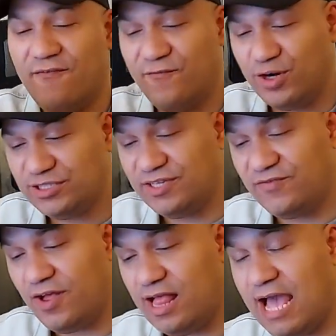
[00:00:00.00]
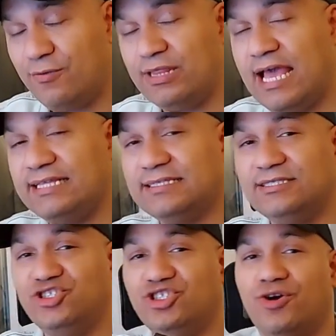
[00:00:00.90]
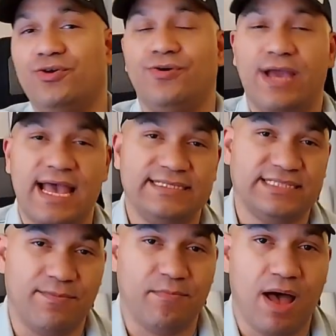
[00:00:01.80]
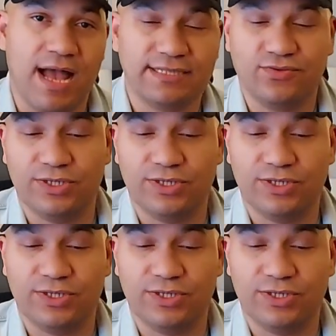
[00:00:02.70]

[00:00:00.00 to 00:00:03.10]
First of all, I would like to show you guys the box,